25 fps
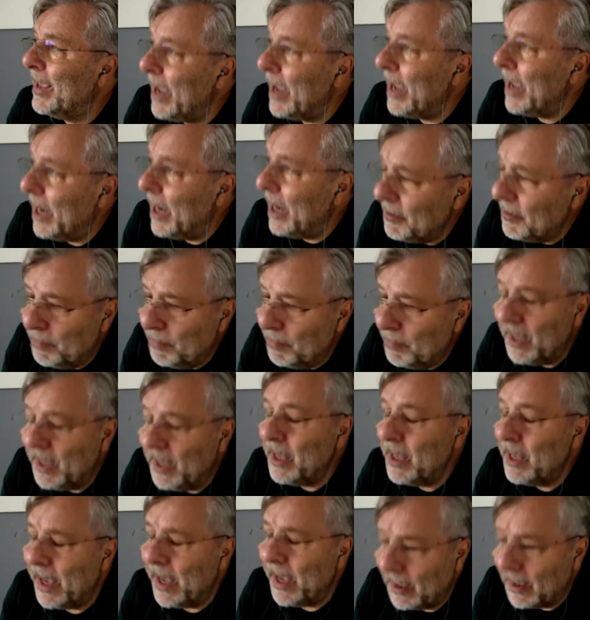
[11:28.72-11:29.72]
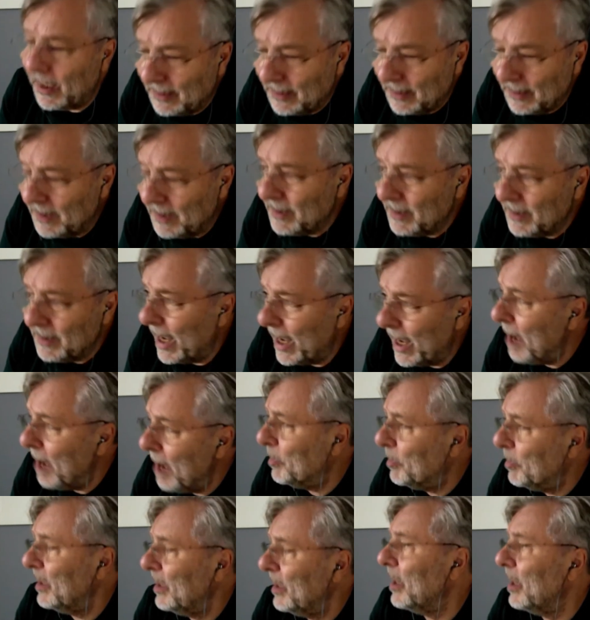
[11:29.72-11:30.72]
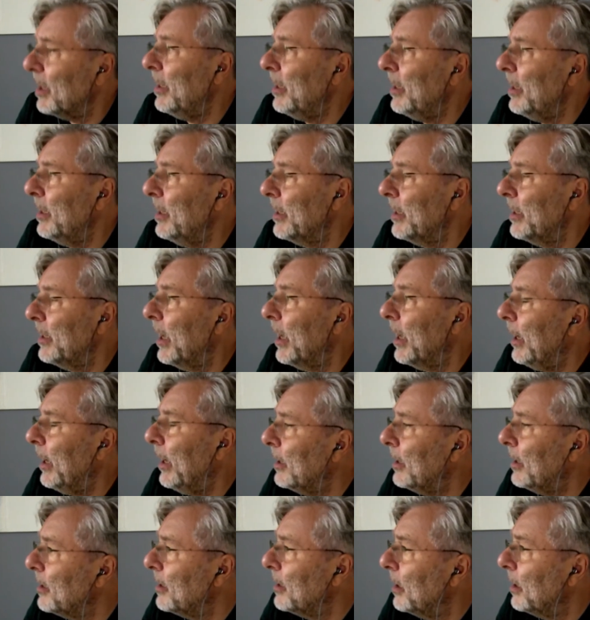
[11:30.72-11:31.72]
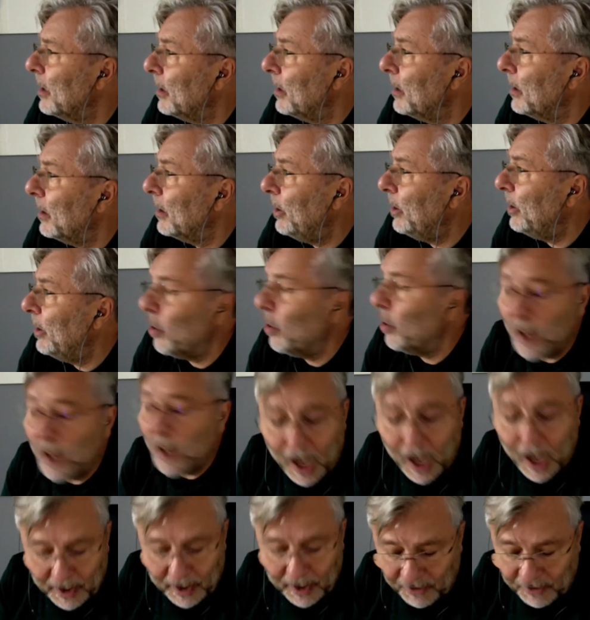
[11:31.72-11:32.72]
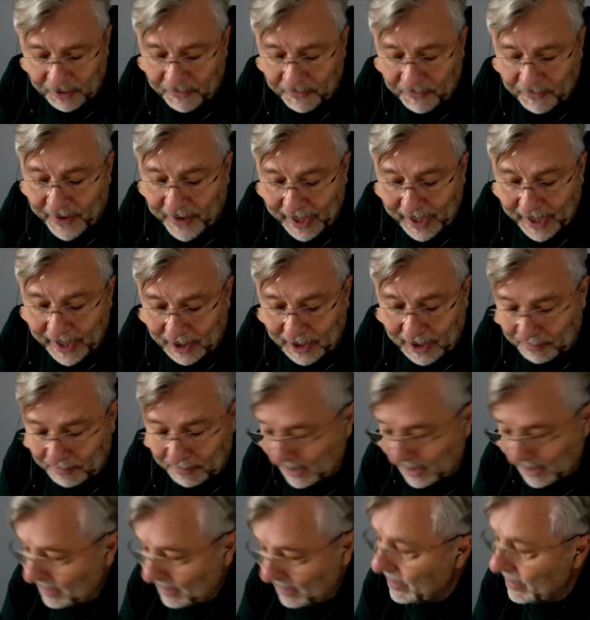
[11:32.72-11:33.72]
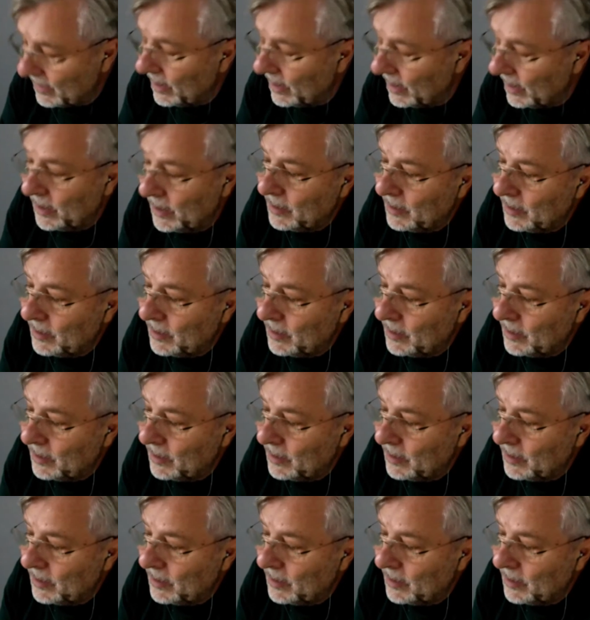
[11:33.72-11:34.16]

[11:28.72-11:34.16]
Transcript: Can be, and this happen in LoRa environment,